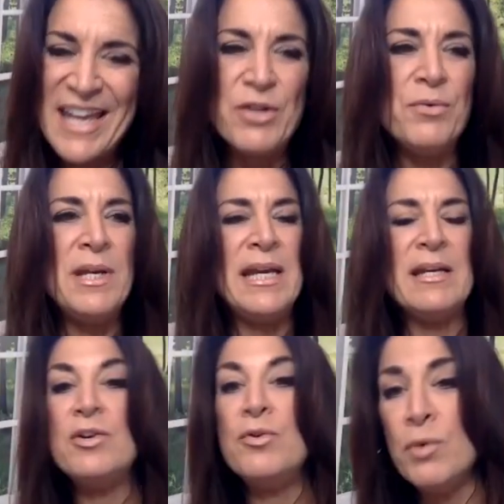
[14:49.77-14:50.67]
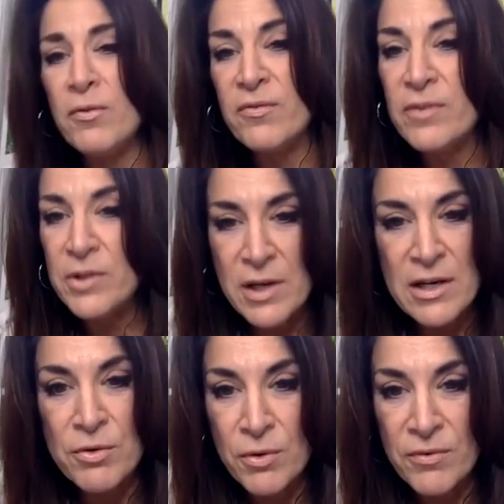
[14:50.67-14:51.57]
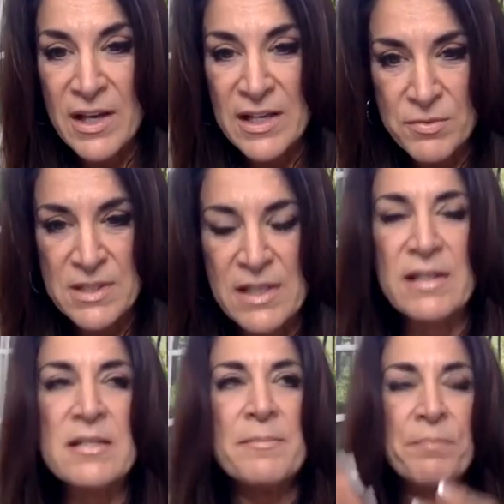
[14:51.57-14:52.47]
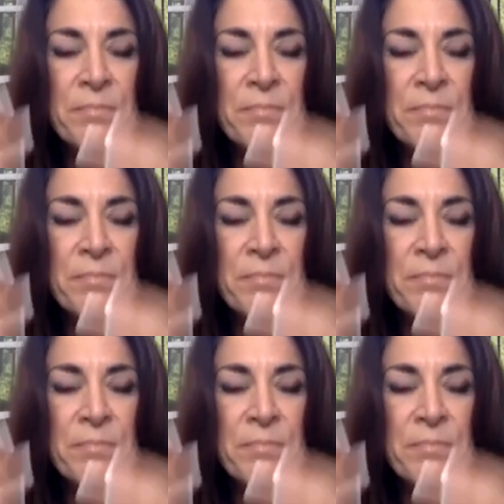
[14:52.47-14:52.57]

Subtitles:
You need a new roof. You get a new roof. That's resilience.